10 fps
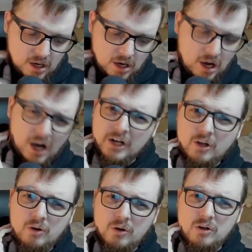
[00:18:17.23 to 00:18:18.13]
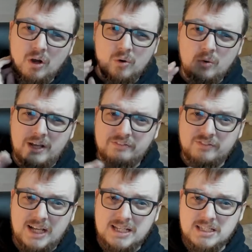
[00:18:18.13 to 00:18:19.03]
I don't know if
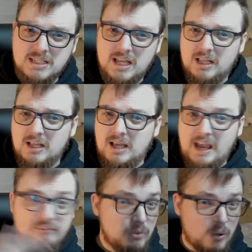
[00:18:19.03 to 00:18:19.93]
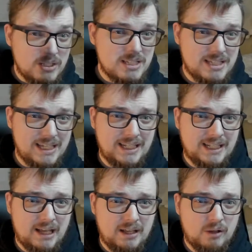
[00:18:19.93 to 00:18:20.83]
that's everyone's seeing
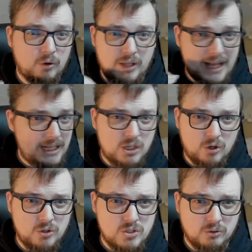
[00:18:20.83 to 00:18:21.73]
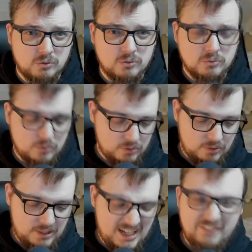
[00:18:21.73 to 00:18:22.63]
that on any console.
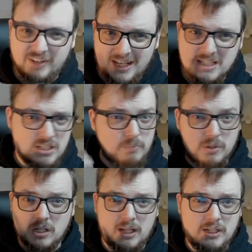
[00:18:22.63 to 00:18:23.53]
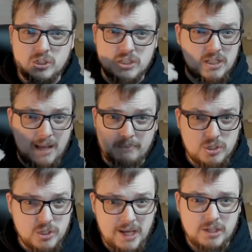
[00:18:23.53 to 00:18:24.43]
If it is, it's most likely just a
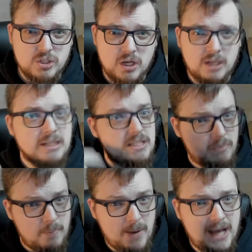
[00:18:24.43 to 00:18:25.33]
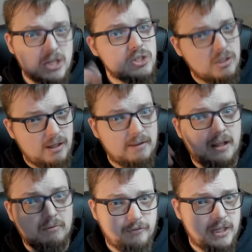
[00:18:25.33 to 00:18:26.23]
damaged texture. It needs to be patched and
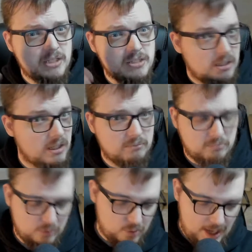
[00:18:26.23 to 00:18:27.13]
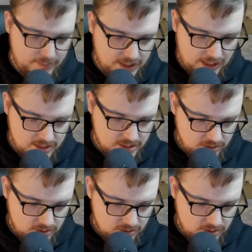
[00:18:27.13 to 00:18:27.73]
then fixed, and all happy days.